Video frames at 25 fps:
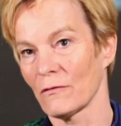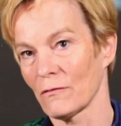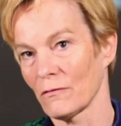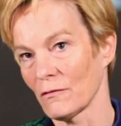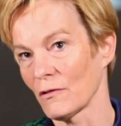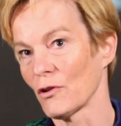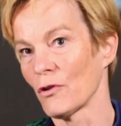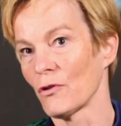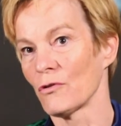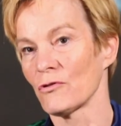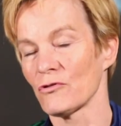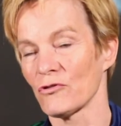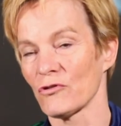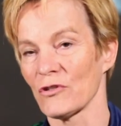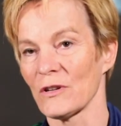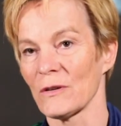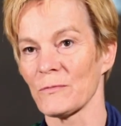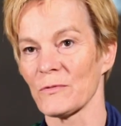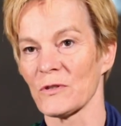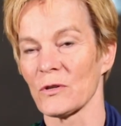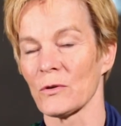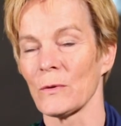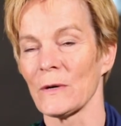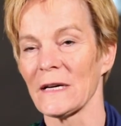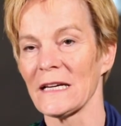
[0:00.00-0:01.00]
long
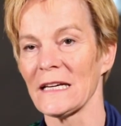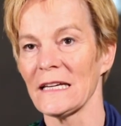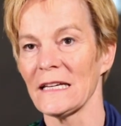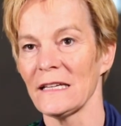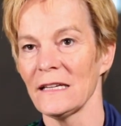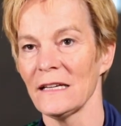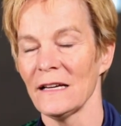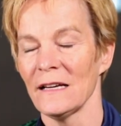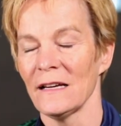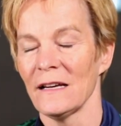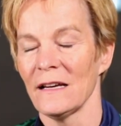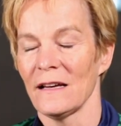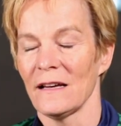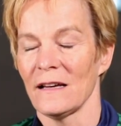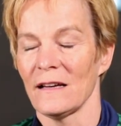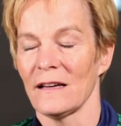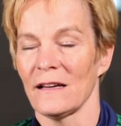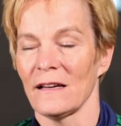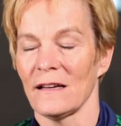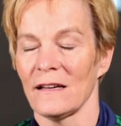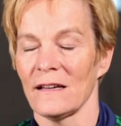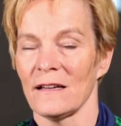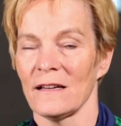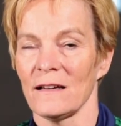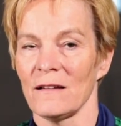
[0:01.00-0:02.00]
trips away.
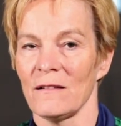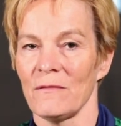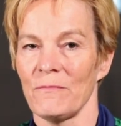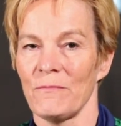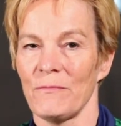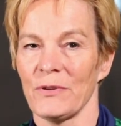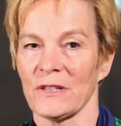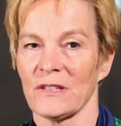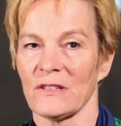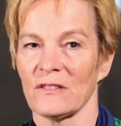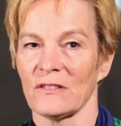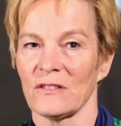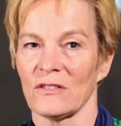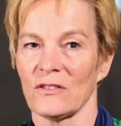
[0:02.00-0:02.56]
But